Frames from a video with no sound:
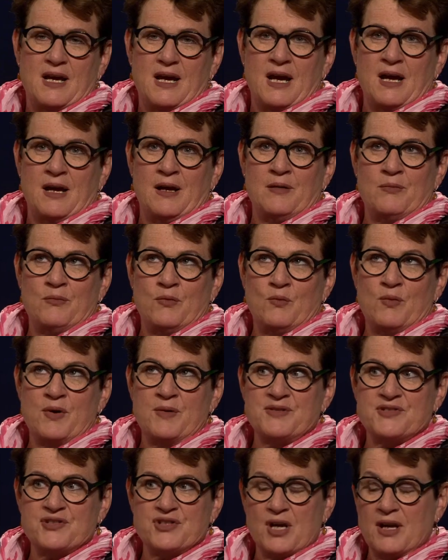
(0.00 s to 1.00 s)

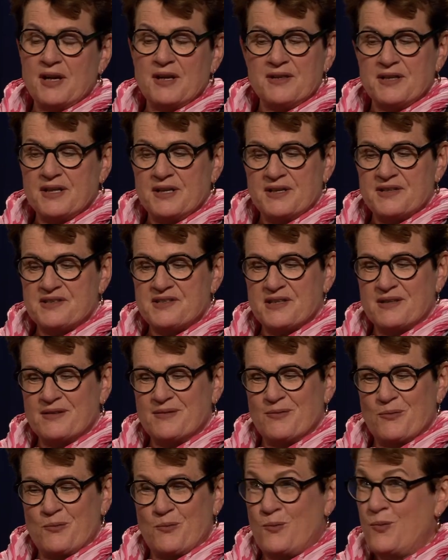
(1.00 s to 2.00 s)
Whereas Jonathan is a
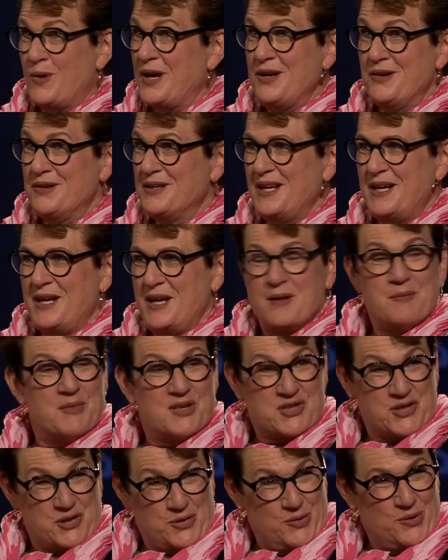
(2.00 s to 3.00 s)
weirdly
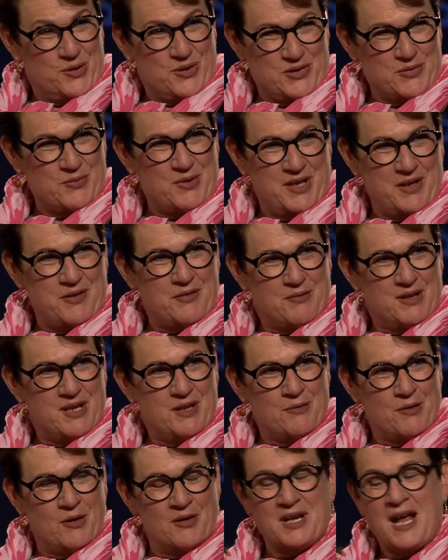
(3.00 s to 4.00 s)
immature
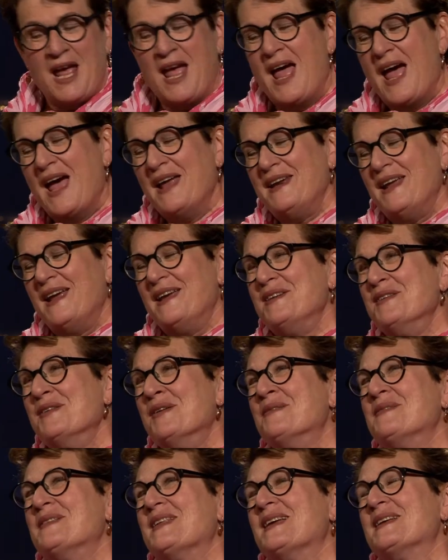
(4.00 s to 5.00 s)
23-year-old. And, you
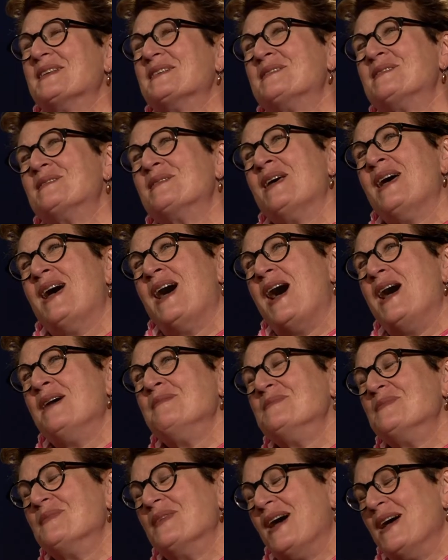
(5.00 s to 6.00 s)
know,
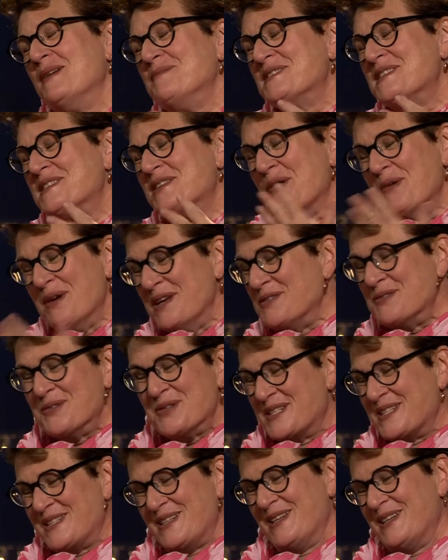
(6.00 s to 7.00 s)
I'm so
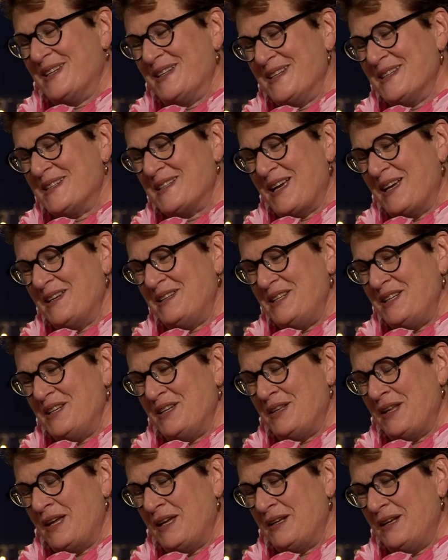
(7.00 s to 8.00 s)
interested in this idea
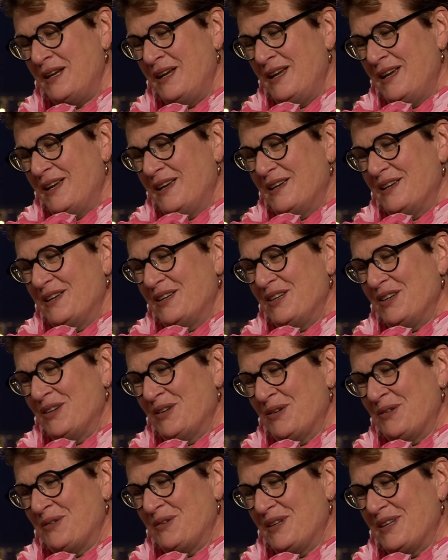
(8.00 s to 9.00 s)
that, you
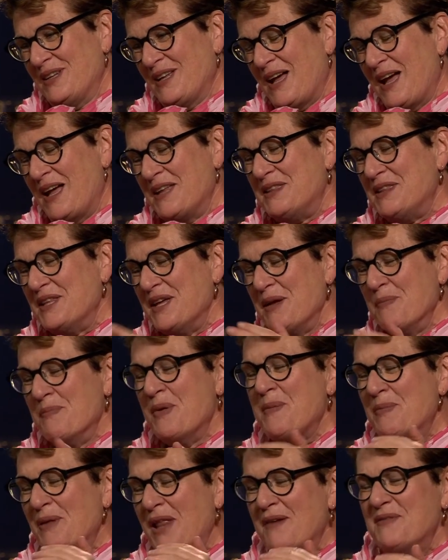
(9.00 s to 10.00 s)
know, I think
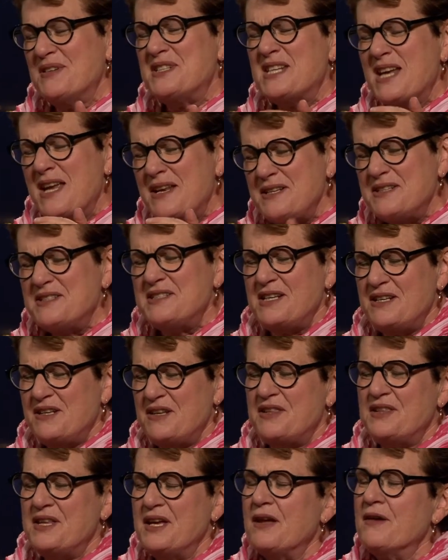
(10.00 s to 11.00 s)
people have a tendency to
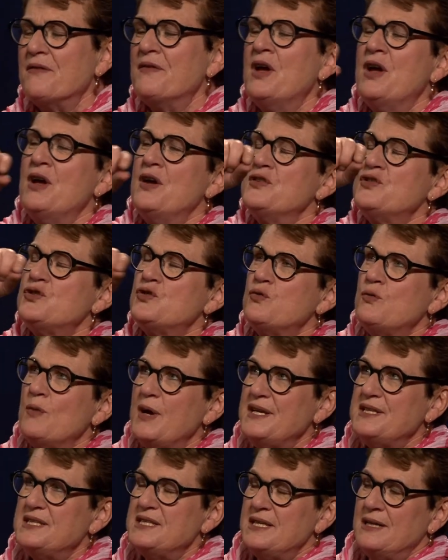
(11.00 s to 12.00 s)
think of
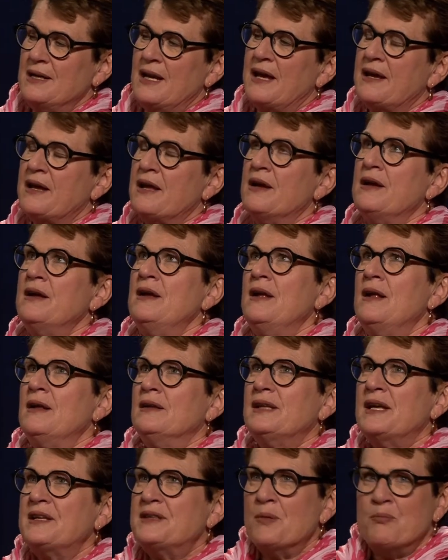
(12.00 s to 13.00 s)
20 like
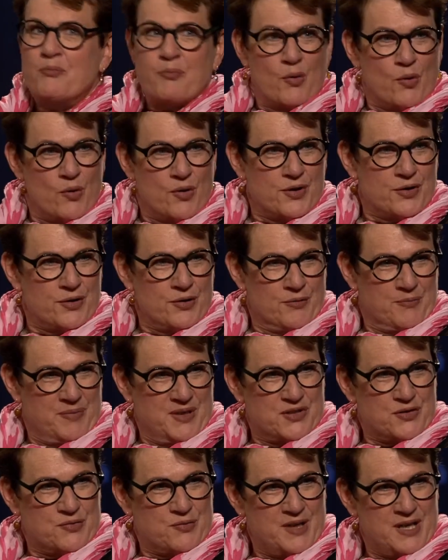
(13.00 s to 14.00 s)
the border
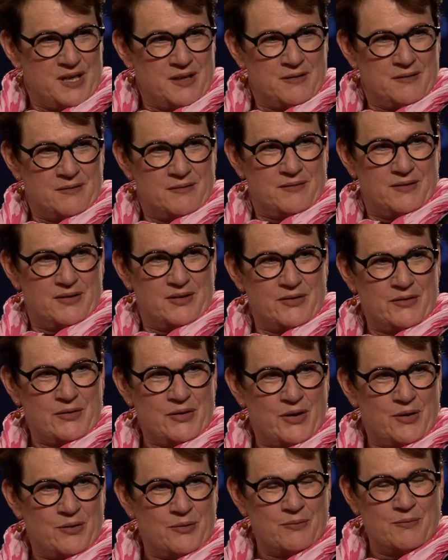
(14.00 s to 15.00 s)
between, you
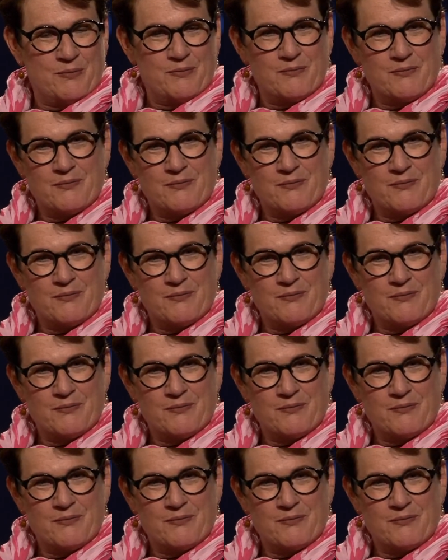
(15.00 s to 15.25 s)
know,